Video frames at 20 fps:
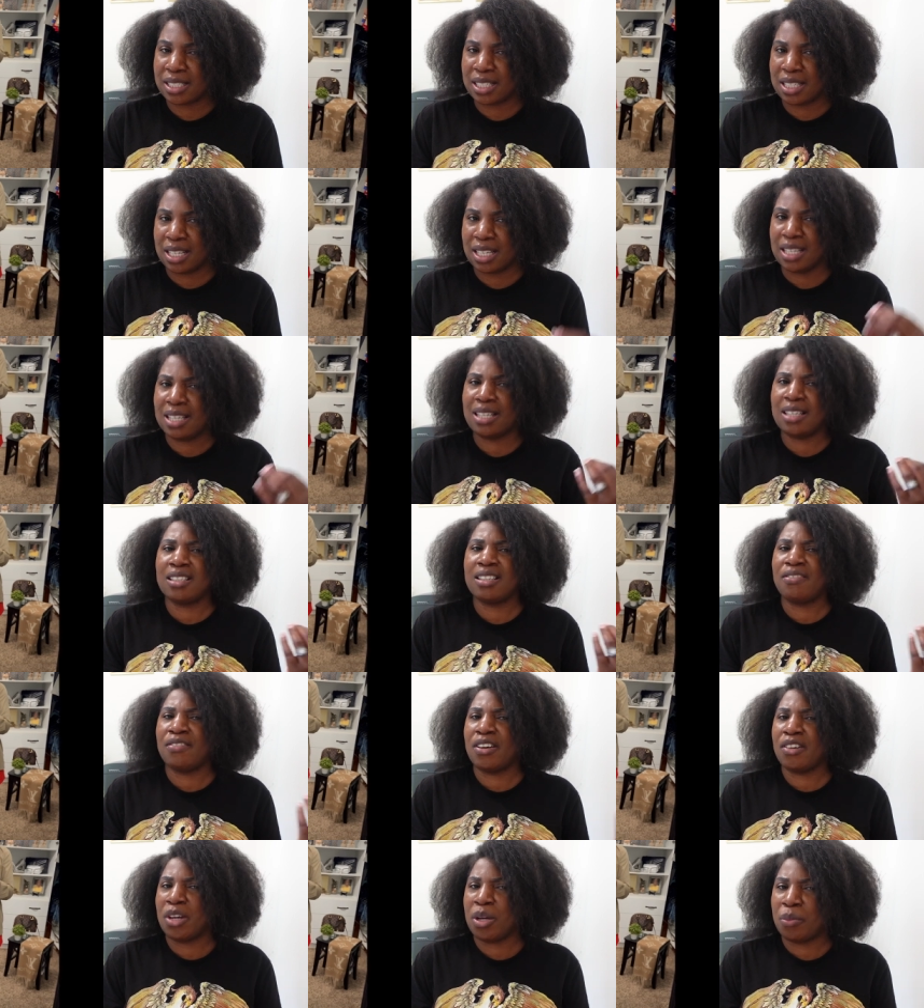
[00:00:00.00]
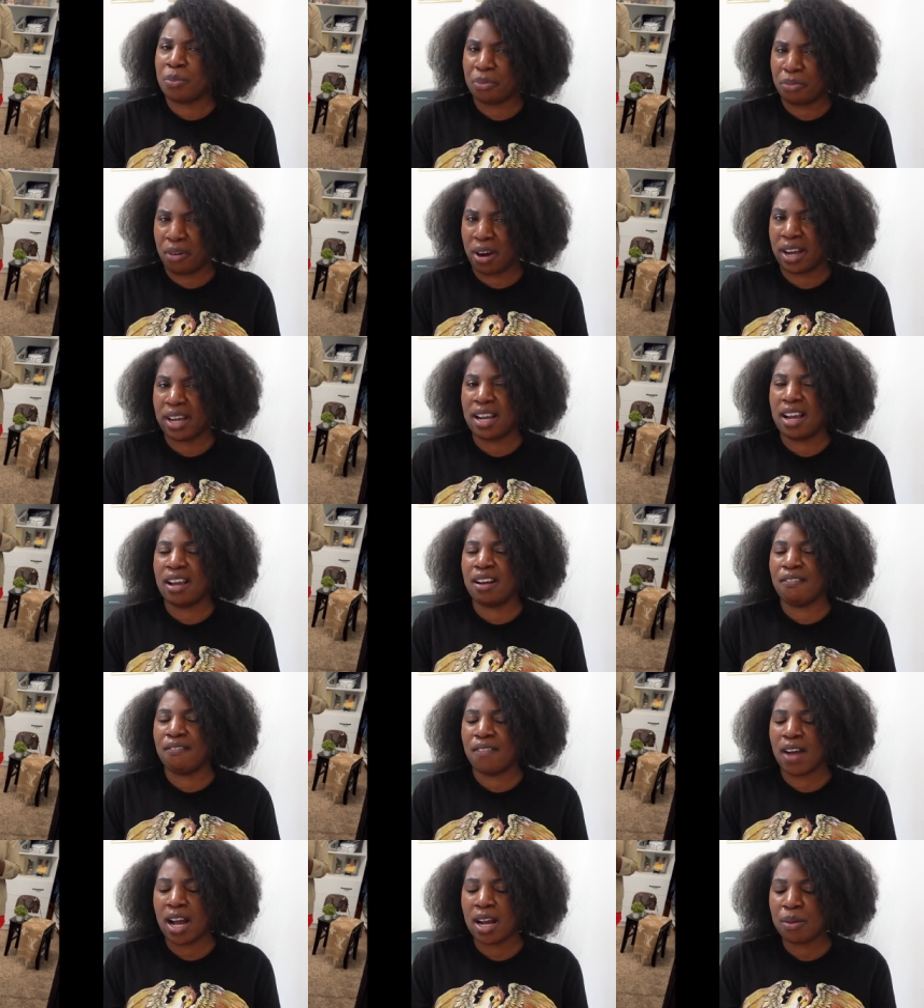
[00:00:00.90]
it is very bright
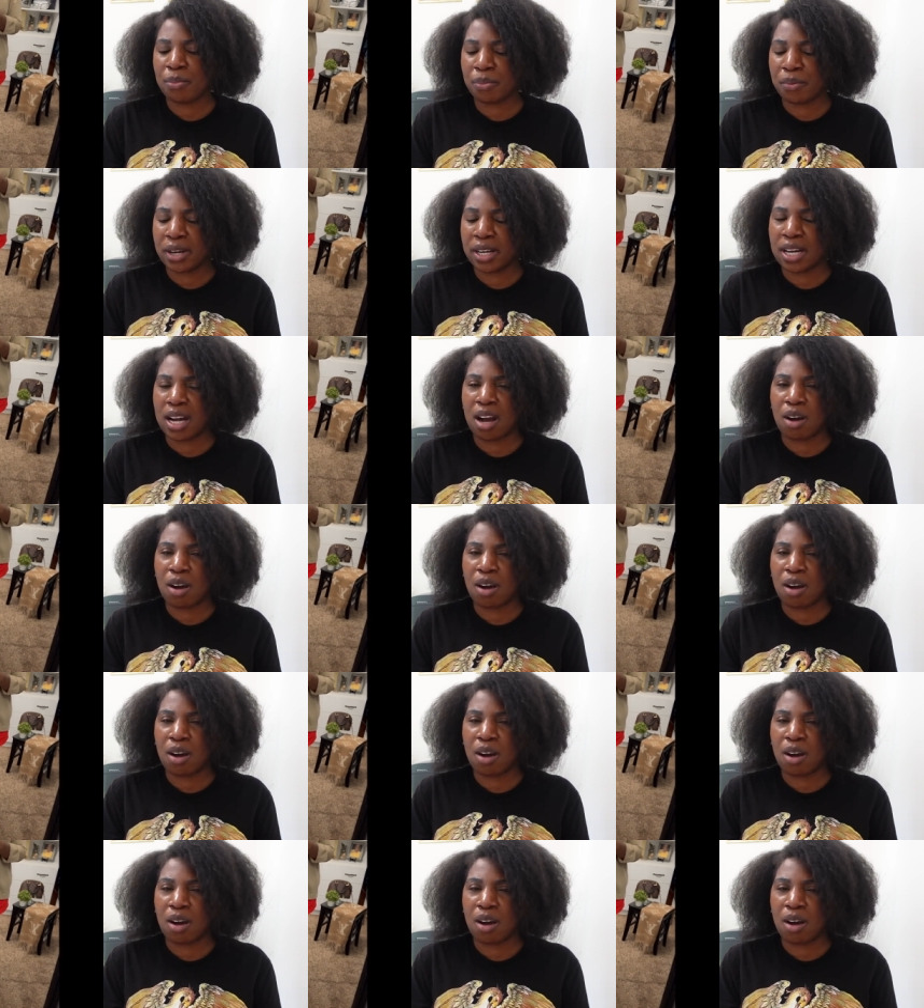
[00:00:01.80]
and vibrant,